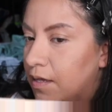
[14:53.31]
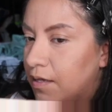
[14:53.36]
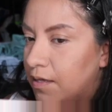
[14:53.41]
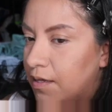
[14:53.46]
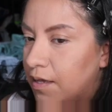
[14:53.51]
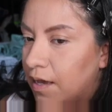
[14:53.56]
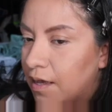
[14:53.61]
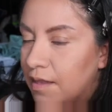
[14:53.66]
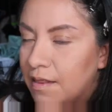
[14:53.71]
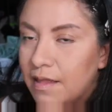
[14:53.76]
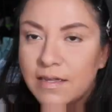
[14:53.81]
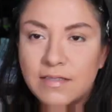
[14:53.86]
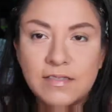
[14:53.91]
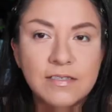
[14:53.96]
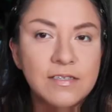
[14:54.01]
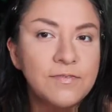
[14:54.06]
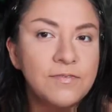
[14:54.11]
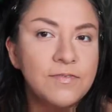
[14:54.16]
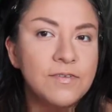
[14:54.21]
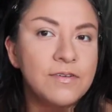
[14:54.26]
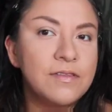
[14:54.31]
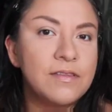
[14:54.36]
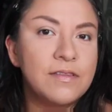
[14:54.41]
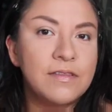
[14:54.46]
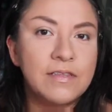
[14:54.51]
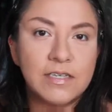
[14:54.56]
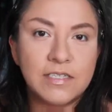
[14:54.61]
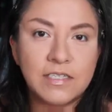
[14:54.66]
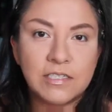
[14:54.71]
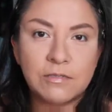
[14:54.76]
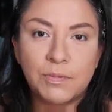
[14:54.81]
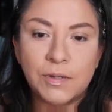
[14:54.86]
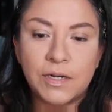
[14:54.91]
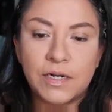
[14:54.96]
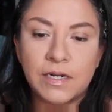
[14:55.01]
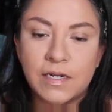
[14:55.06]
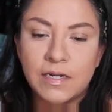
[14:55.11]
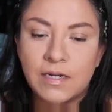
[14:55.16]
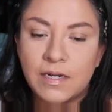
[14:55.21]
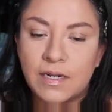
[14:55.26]
yeah, that's it for this
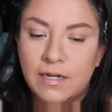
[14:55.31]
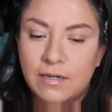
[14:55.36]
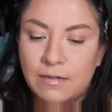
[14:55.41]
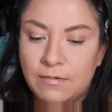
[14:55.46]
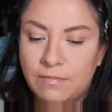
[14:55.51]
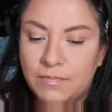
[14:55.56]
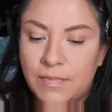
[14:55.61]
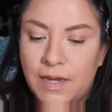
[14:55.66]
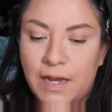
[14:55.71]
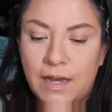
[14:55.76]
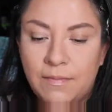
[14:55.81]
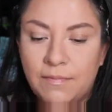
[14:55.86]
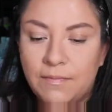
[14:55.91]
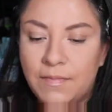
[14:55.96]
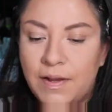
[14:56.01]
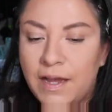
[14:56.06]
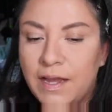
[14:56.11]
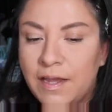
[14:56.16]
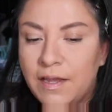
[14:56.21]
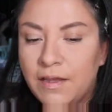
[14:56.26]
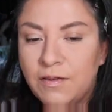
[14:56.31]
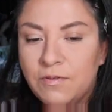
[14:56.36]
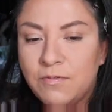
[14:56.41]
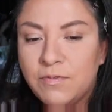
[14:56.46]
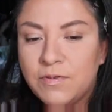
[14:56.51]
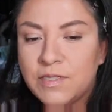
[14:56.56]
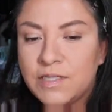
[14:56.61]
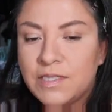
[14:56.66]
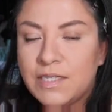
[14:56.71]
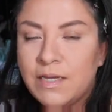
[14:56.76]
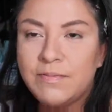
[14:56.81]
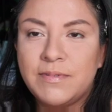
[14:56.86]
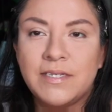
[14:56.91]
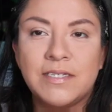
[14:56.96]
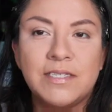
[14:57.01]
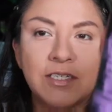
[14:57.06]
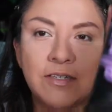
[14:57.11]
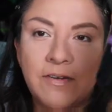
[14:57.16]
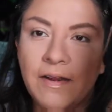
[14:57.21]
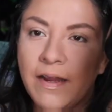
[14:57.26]
part. I was
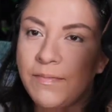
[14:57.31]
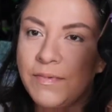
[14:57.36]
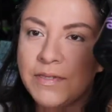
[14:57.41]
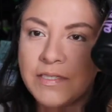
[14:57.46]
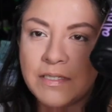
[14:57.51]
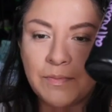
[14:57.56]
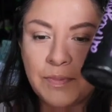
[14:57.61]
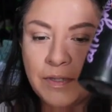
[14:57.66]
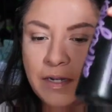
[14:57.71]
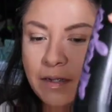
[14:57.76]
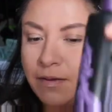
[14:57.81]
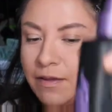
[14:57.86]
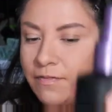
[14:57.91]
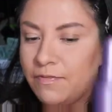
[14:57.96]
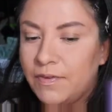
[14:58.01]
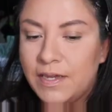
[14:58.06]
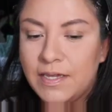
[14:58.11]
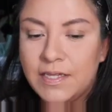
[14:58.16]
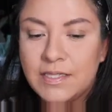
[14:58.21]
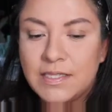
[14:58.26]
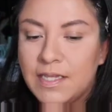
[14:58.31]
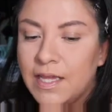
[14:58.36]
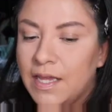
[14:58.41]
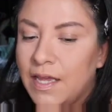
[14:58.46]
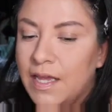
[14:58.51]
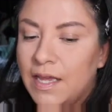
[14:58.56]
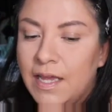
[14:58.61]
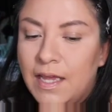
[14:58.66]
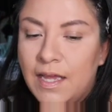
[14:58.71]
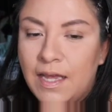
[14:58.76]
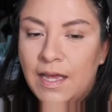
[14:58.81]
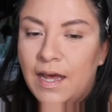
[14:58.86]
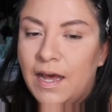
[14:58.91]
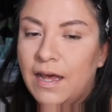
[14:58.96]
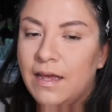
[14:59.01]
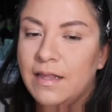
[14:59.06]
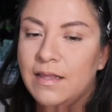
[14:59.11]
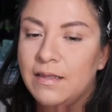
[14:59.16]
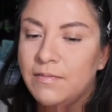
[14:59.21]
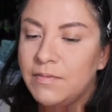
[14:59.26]
tempted to grab this and put it on my face,
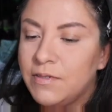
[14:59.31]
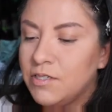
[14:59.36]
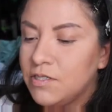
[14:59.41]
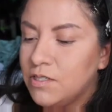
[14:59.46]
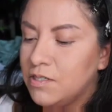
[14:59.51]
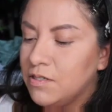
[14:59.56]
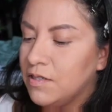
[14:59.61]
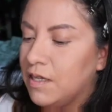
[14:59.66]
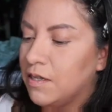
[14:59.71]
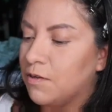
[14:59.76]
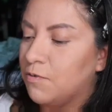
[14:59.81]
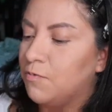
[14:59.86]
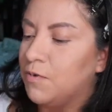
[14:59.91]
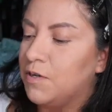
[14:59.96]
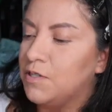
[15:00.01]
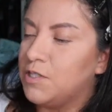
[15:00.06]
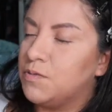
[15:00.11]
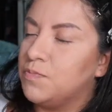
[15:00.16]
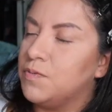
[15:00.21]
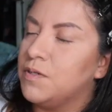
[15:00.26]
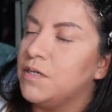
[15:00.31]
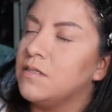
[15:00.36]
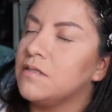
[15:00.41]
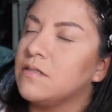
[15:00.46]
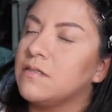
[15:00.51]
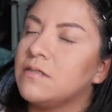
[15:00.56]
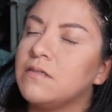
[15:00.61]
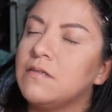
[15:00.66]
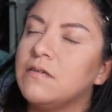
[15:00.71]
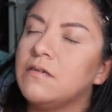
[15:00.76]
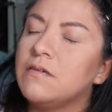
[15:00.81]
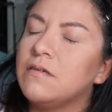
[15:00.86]
Let me just do like one spritz.